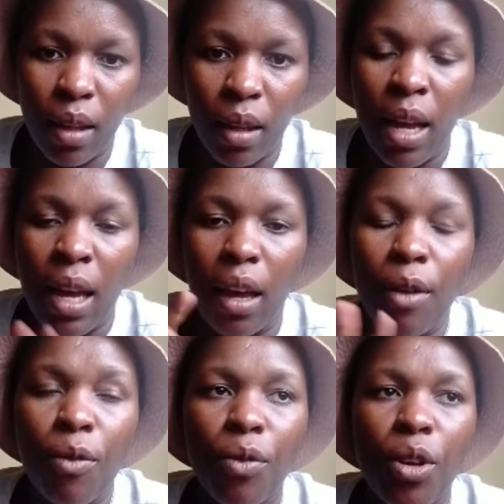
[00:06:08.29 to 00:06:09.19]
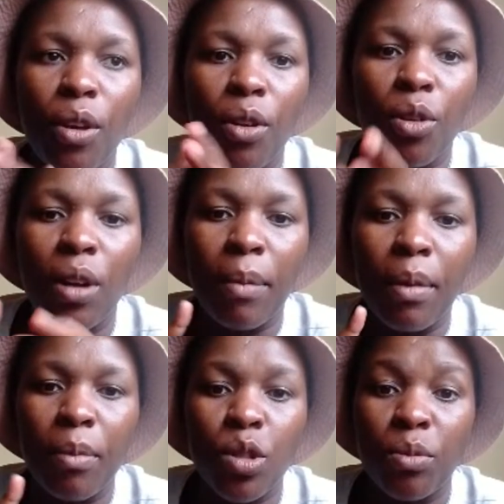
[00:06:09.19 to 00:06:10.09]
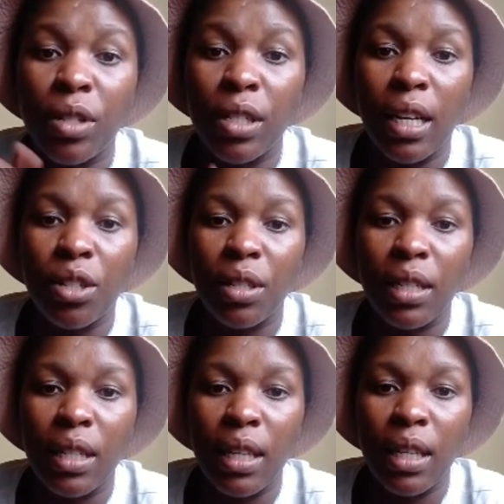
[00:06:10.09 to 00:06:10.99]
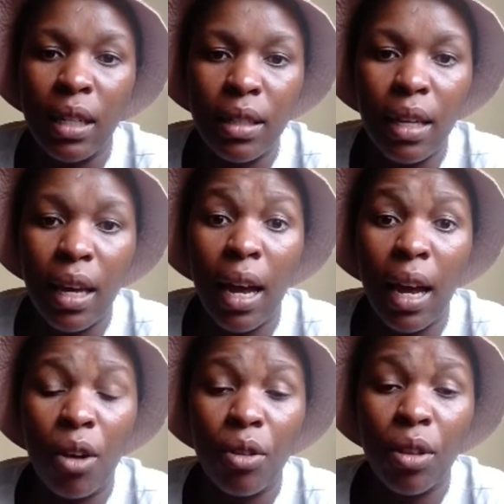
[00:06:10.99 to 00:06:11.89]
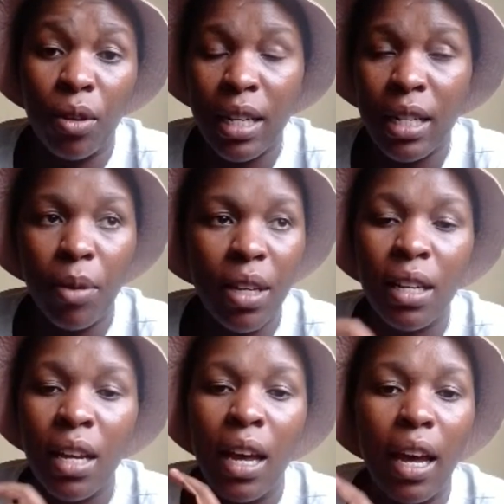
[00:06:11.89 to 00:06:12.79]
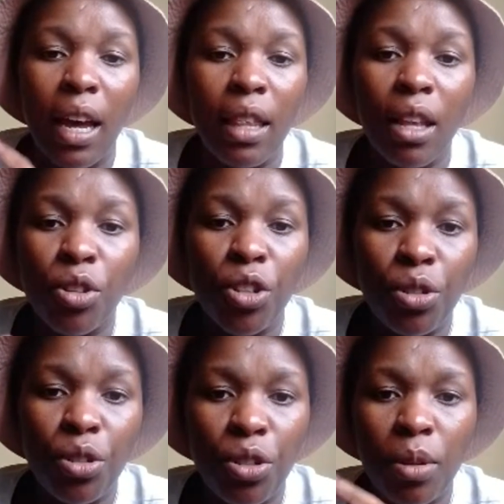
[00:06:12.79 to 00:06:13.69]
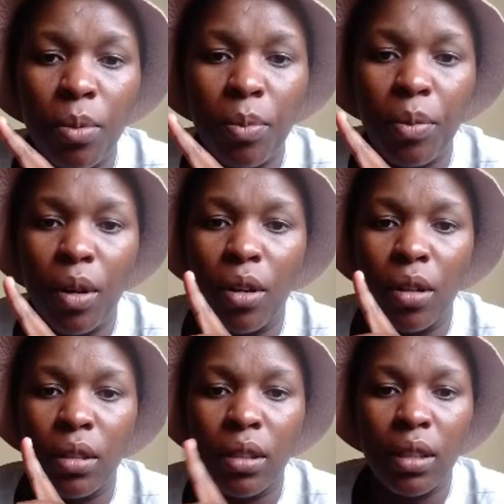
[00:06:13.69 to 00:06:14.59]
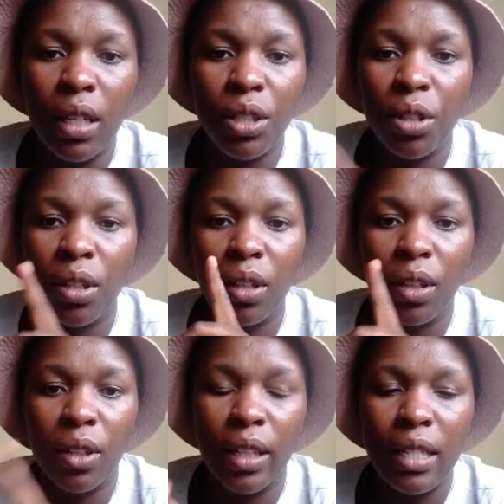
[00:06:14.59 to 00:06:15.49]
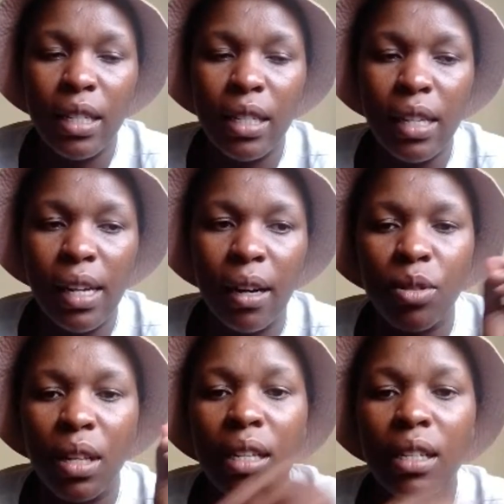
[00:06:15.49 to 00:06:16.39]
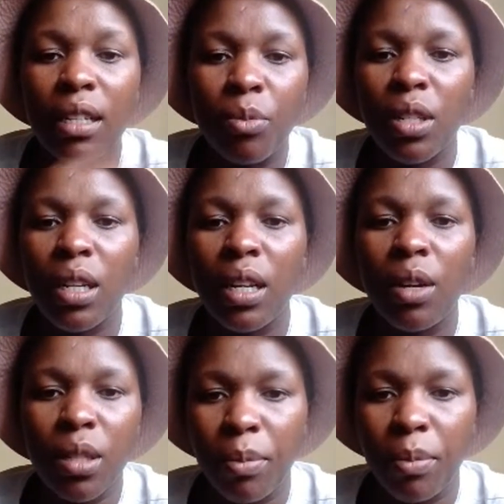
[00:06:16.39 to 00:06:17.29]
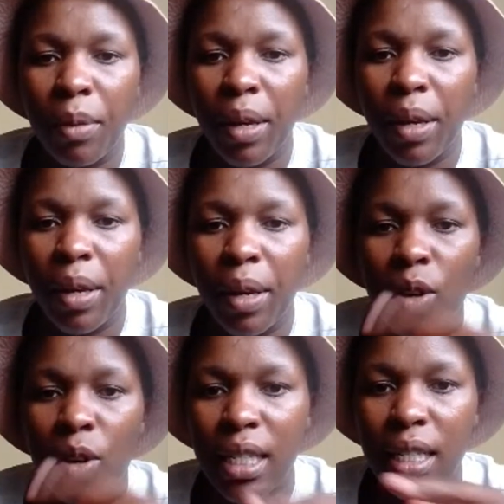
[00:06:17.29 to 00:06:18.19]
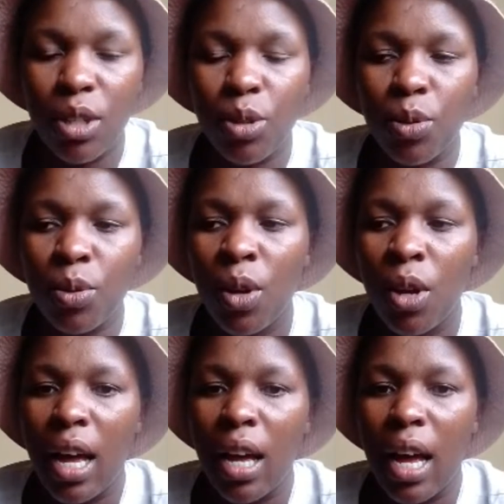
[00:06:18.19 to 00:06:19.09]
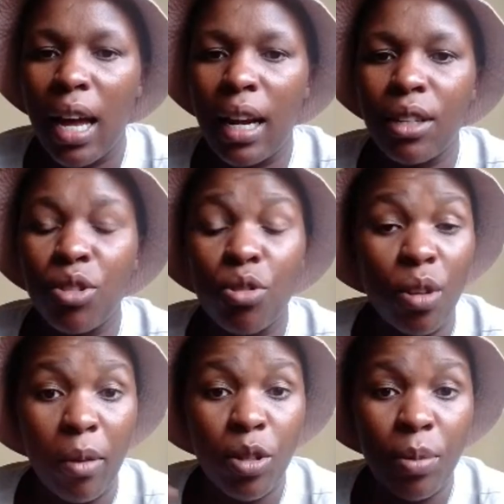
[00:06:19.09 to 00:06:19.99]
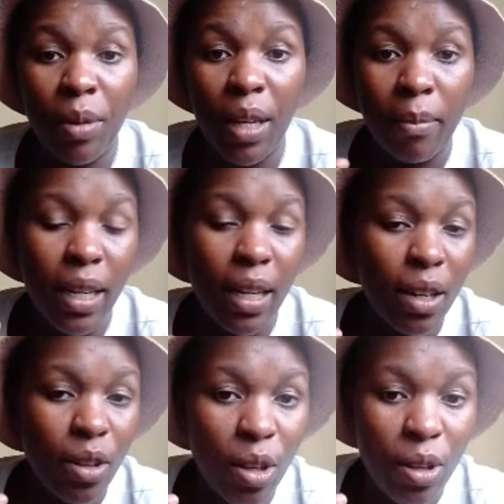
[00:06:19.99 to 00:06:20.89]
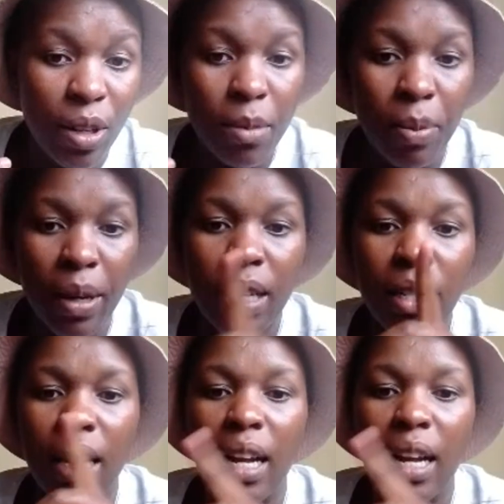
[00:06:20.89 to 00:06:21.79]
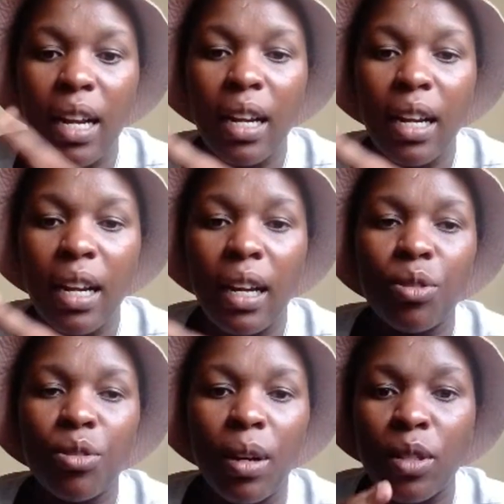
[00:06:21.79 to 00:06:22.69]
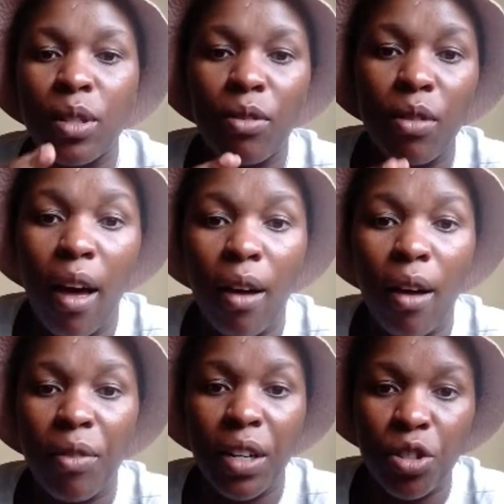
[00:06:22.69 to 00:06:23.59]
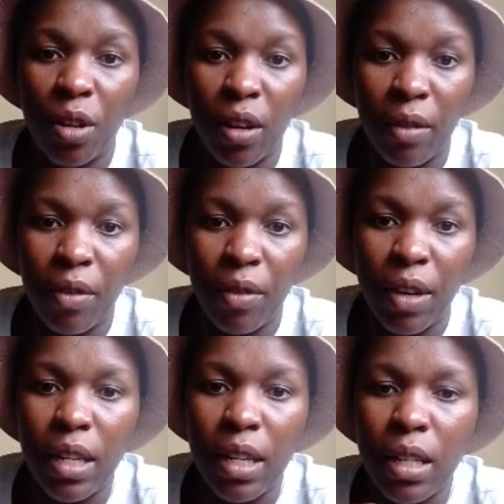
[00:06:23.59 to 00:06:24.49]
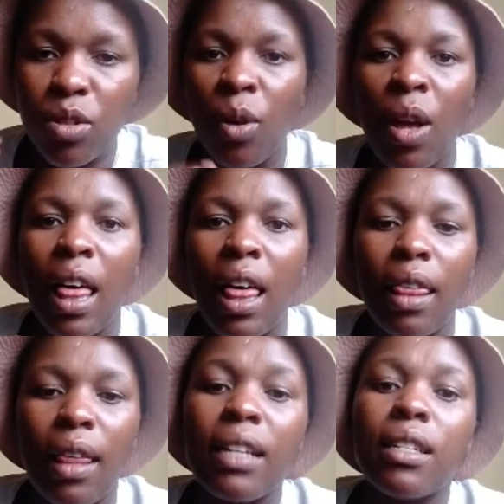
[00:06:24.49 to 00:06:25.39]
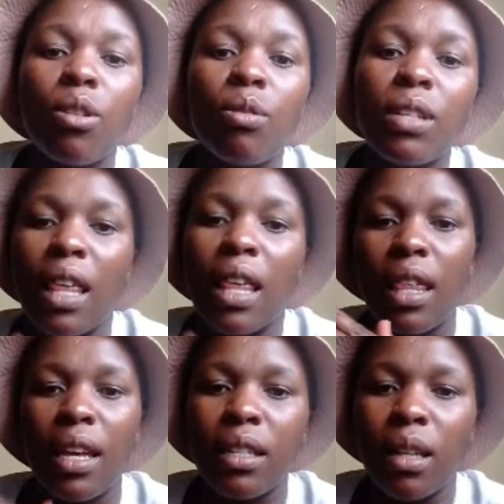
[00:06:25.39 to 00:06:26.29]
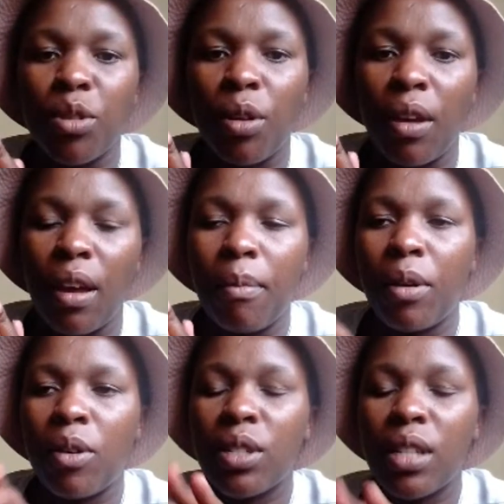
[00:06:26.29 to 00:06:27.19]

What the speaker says: If you can be able to monetize your skills here on the online space, either on YouTube, on TikTok, on Instagram, because that is mostly what my content relates to. I like to talk about making money on the online space. I like to talk about financial investments. So those are the things I'm talking about.